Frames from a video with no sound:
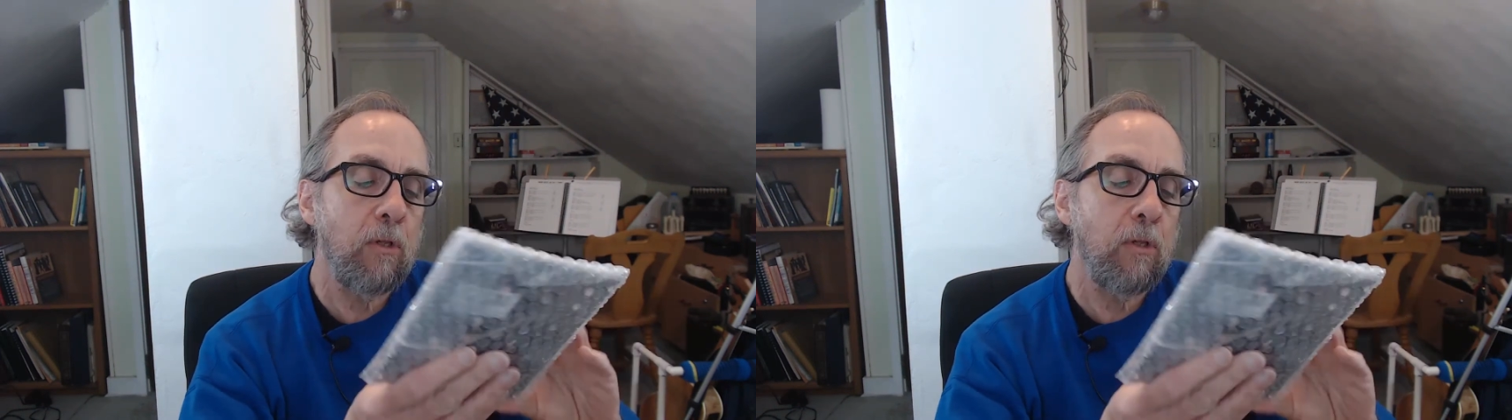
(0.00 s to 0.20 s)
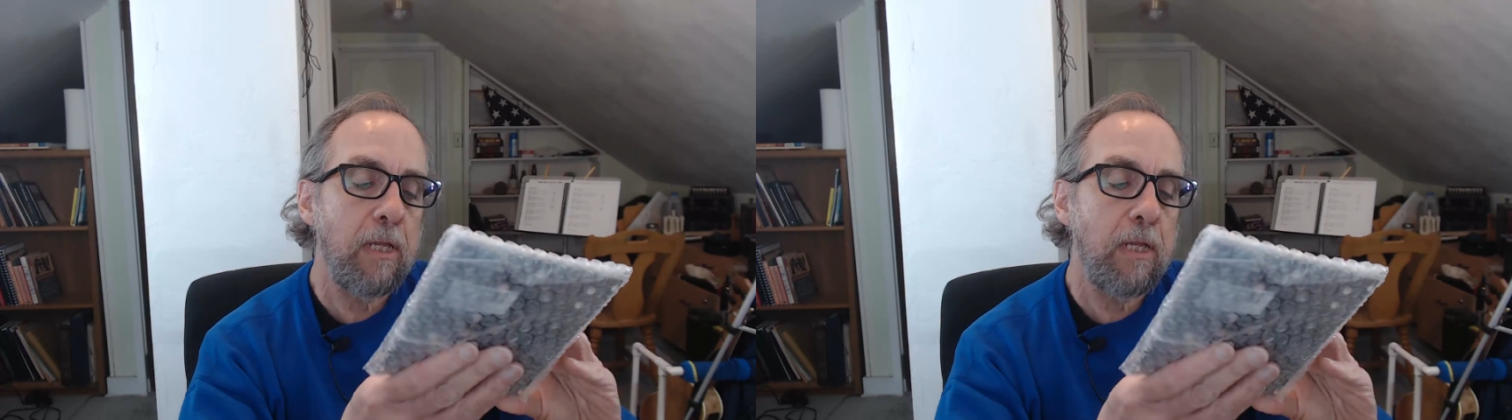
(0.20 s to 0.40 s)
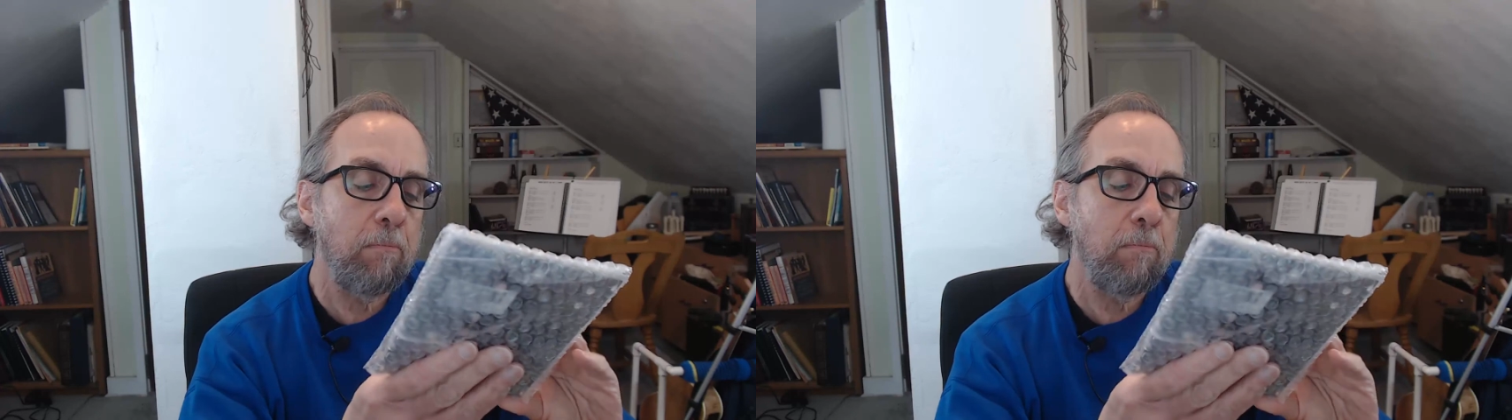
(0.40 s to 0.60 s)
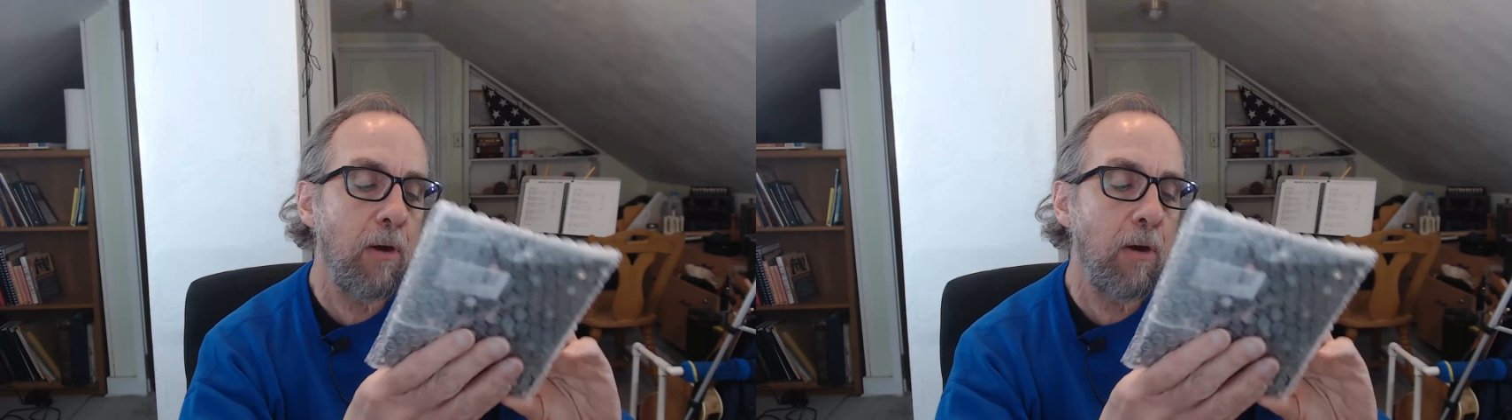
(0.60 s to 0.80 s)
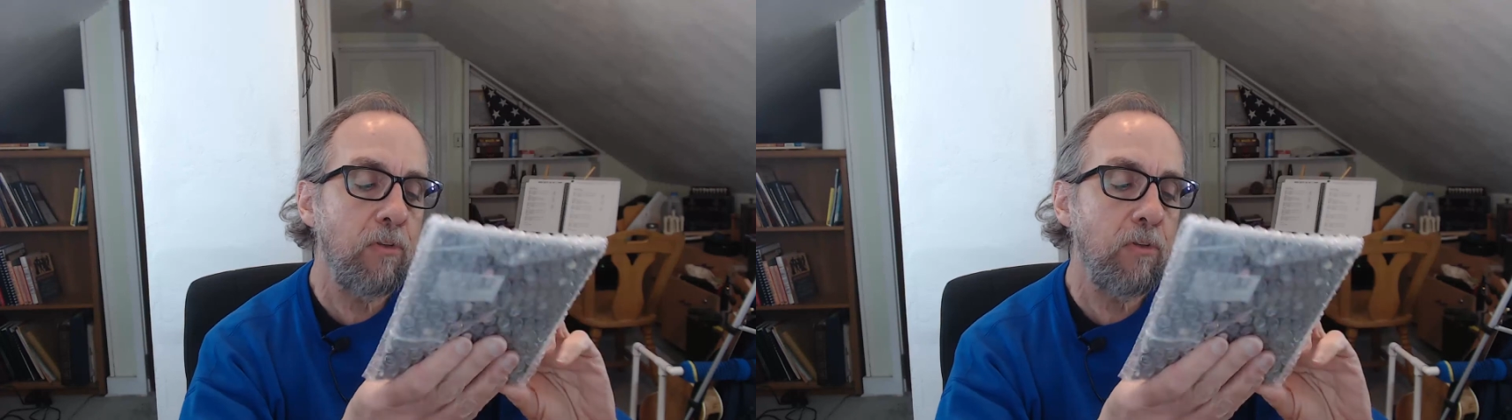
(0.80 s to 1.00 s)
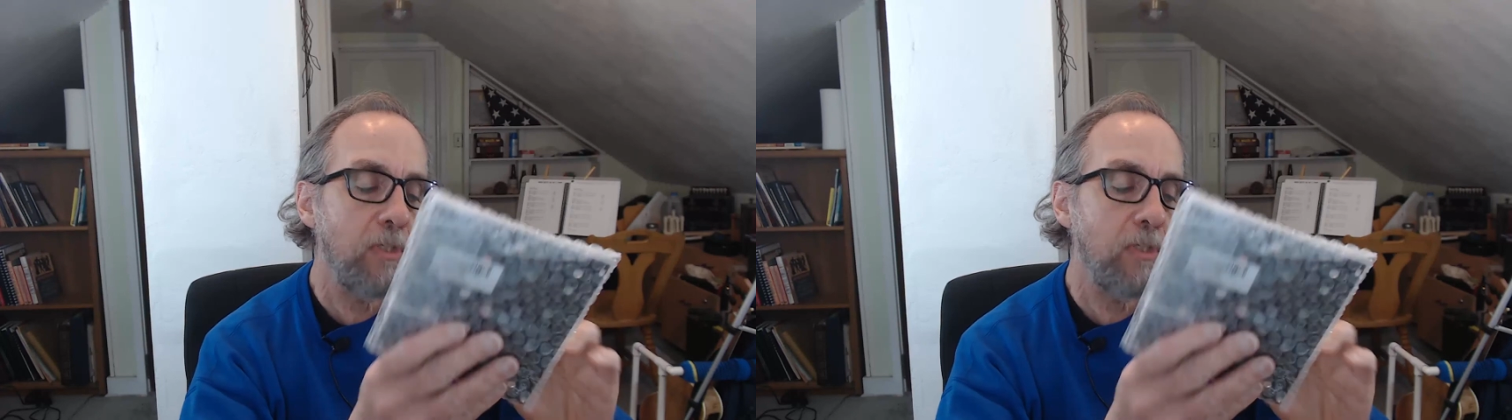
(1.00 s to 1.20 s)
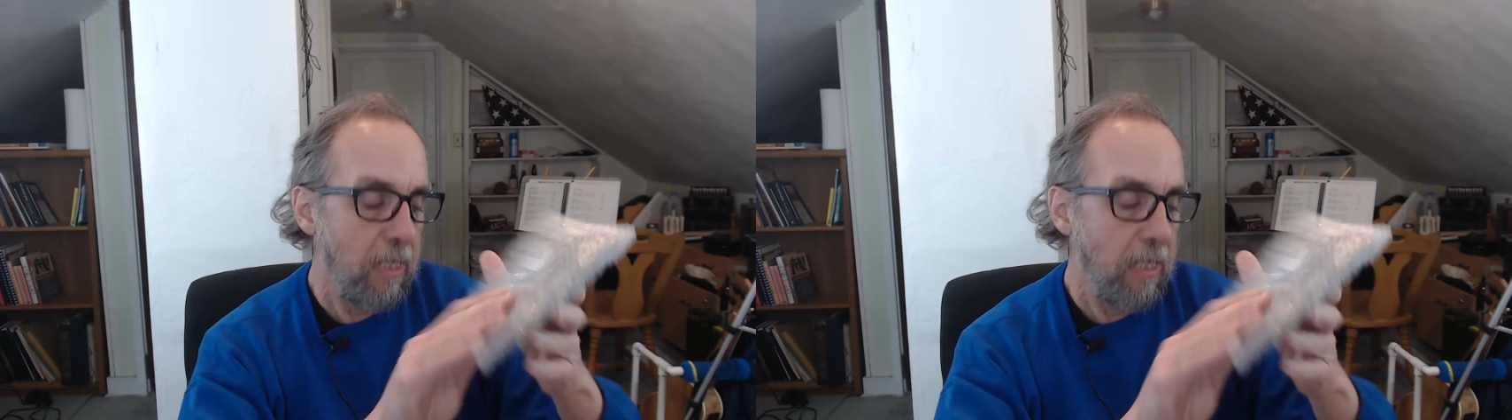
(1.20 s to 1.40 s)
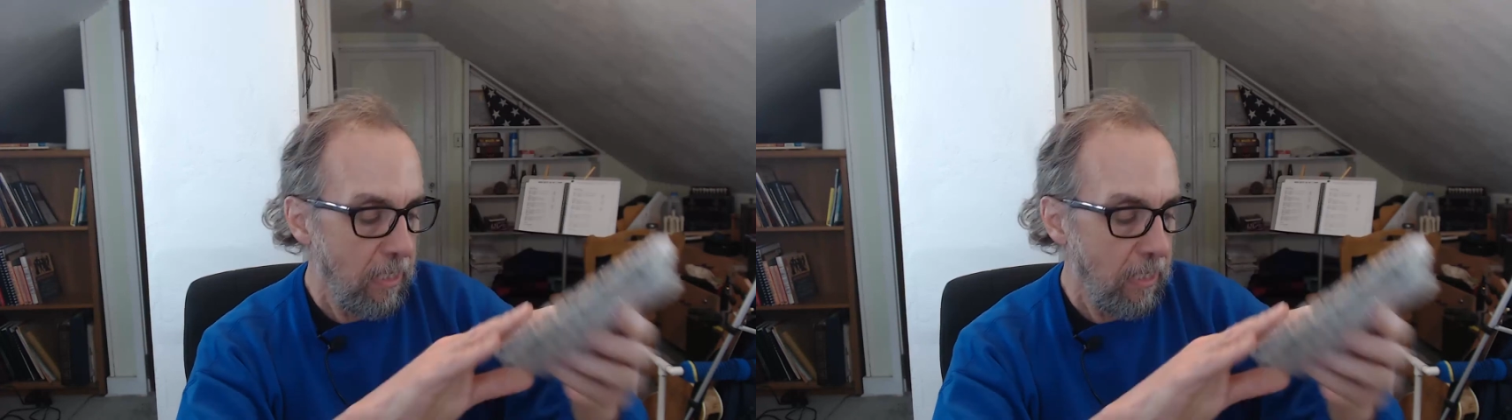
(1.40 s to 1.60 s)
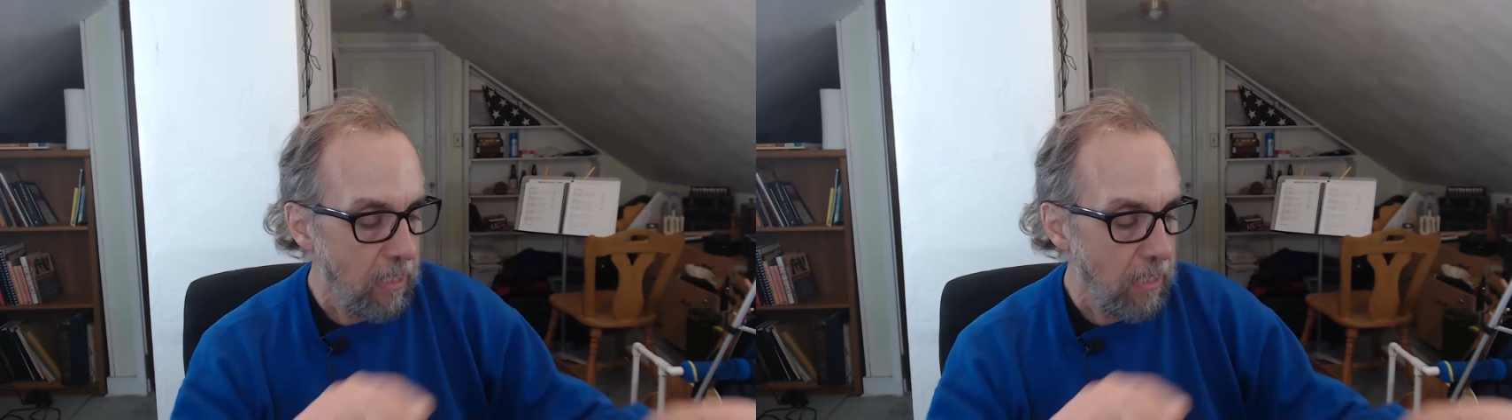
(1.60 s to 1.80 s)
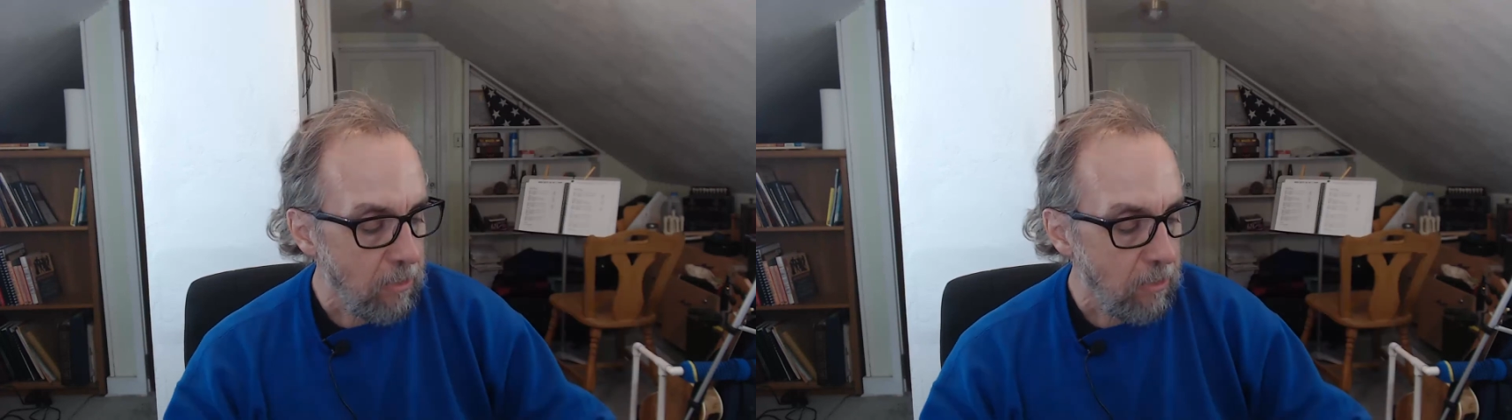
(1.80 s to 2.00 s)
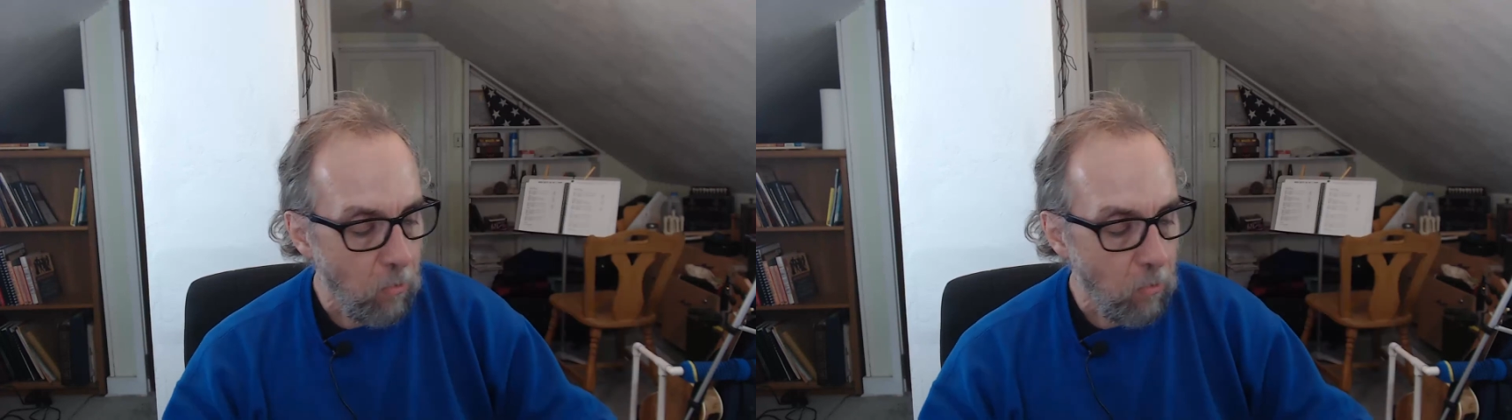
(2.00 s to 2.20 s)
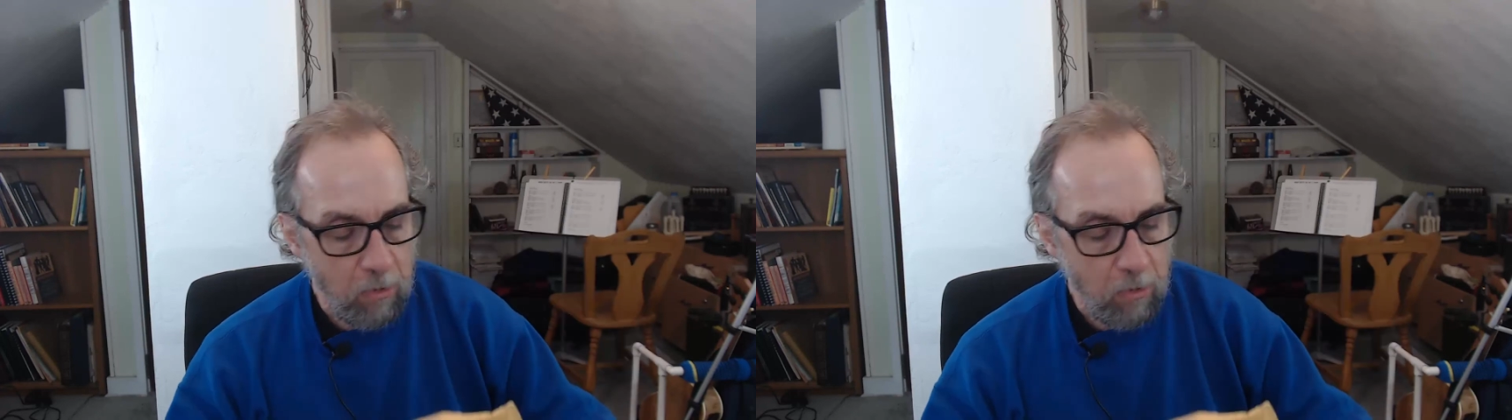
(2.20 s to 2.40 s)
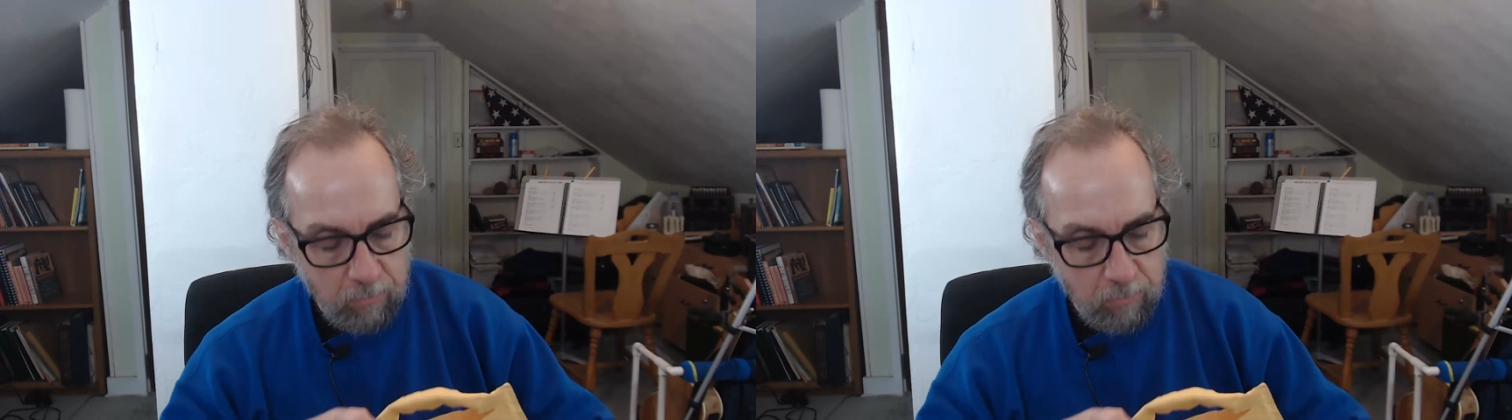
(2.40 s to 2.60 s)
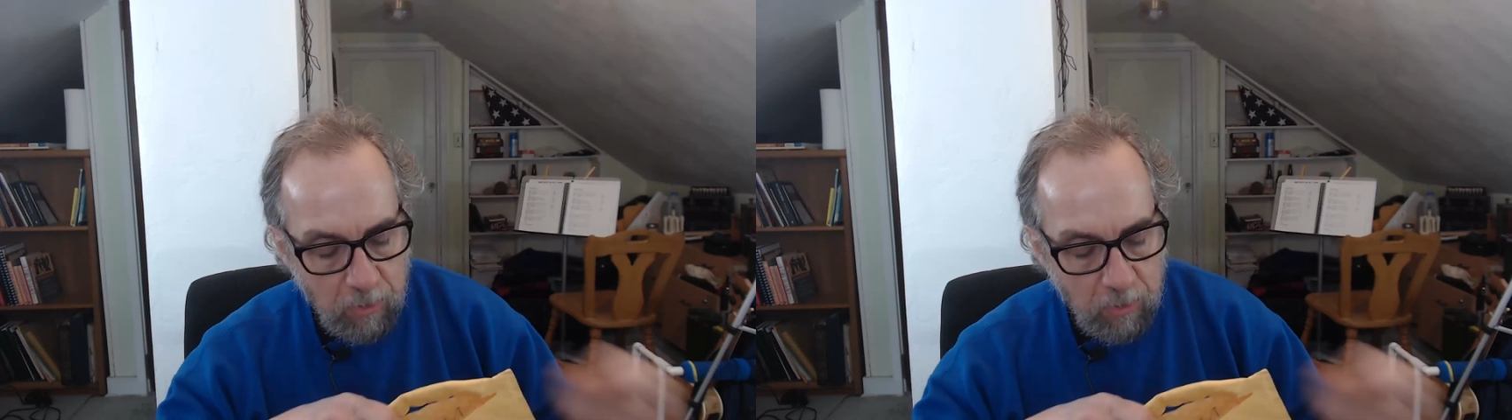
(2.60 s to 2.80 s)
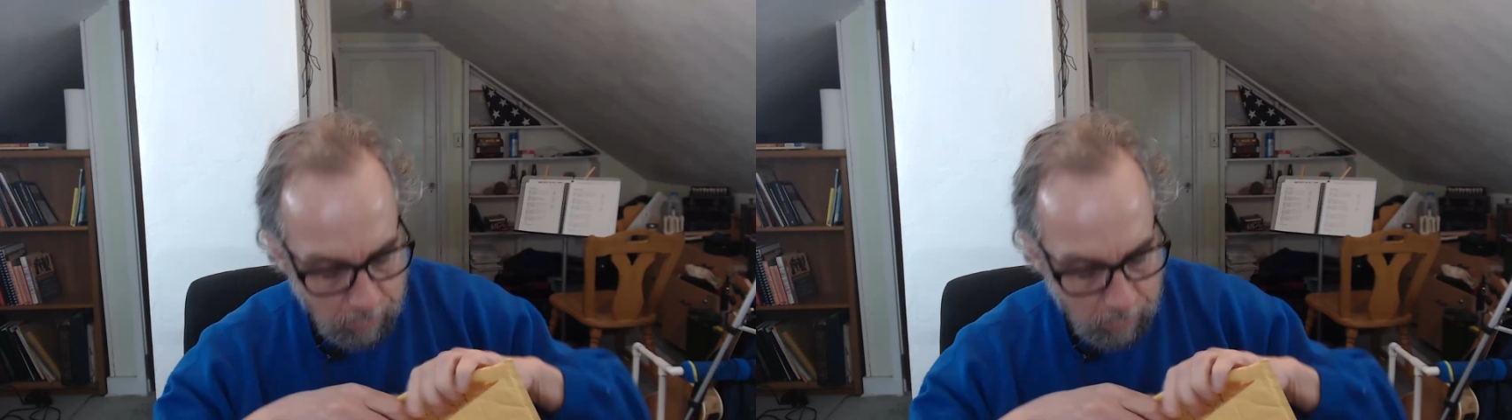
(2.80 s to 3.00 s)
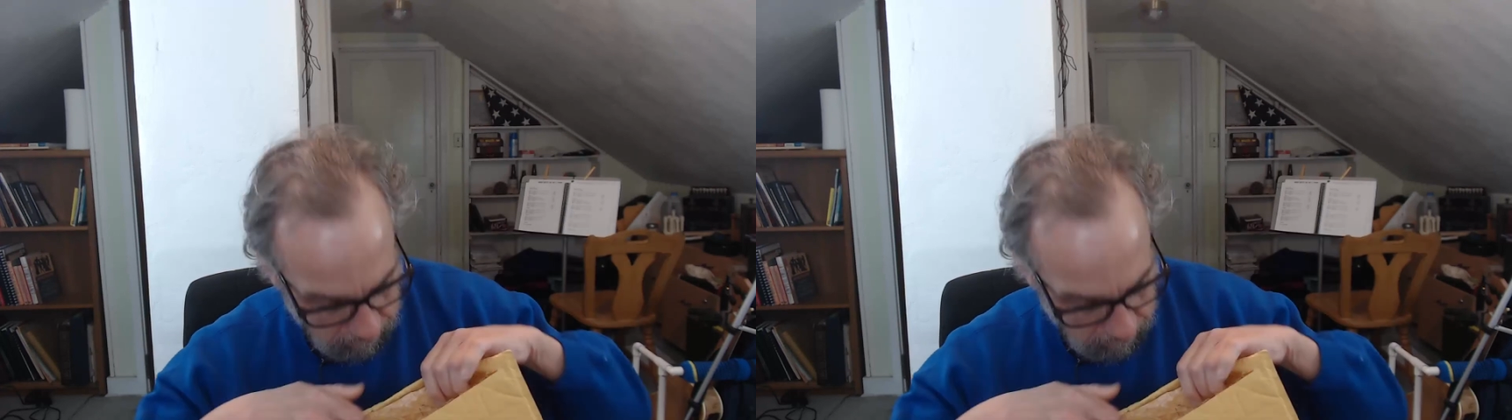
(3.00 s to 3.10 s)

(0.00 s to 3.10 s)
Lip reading: and parts. or some of the parts